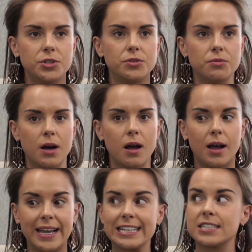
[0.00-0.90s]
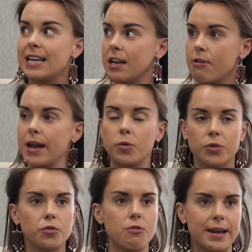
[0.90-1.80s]
to accelerate
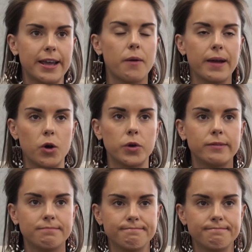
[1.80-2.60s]
what's already going on.